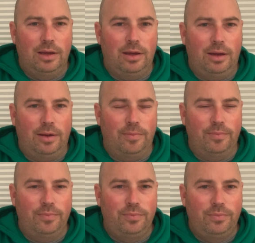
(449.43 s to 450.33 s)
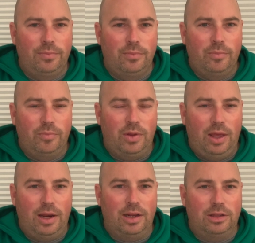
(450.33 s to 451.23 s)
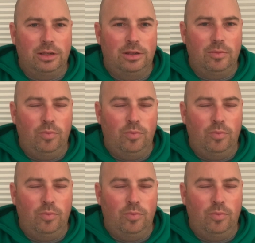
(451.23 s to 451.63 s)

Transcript: And it's just